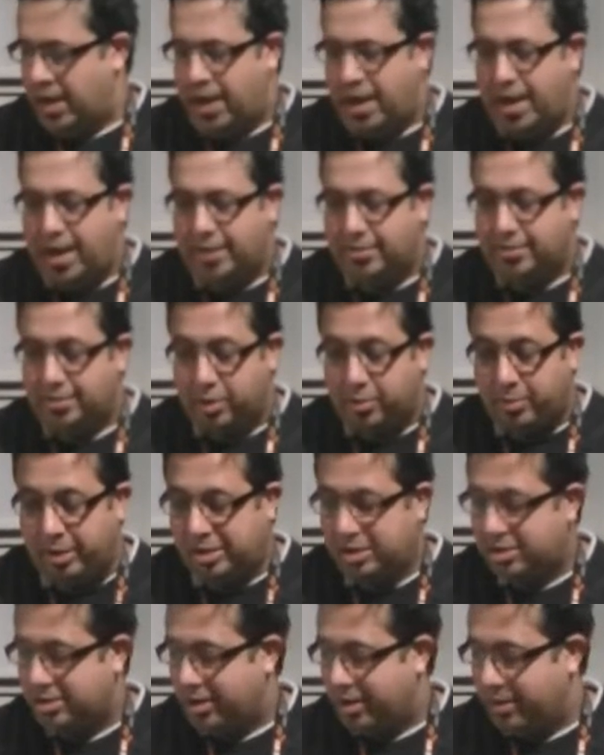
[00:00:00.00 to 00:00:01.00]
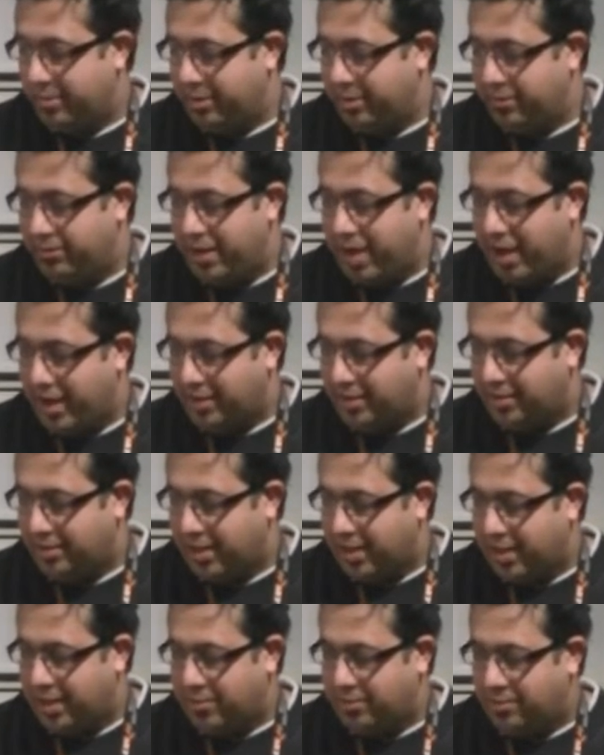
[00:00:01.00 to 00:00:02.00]
Uh, so much time, in fact,
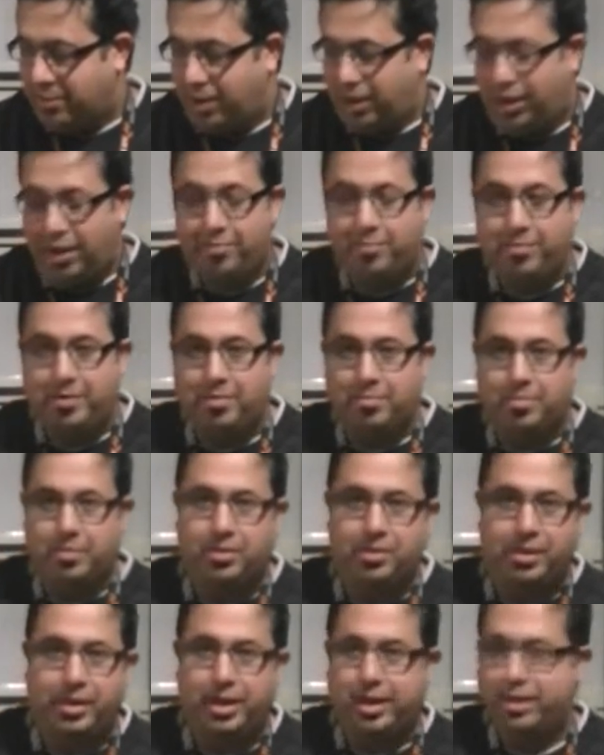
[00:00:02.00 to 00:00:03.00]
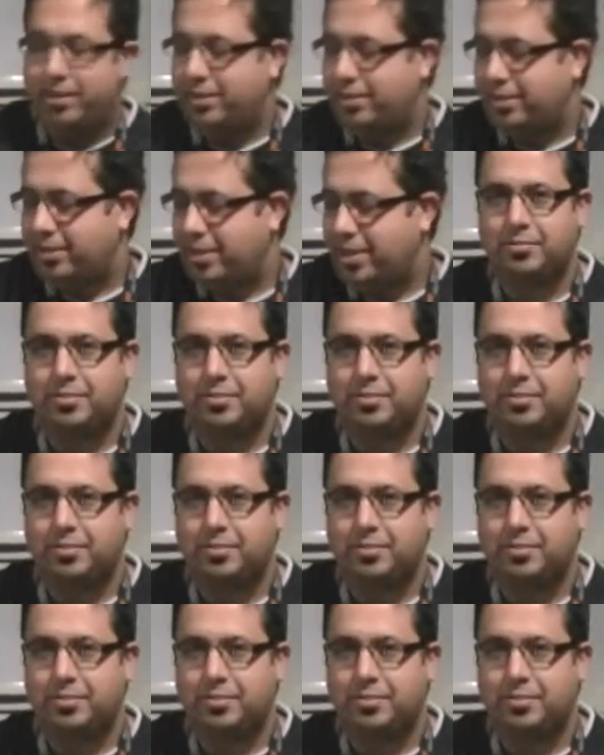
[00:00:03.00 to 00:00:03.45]
that while I've been building it,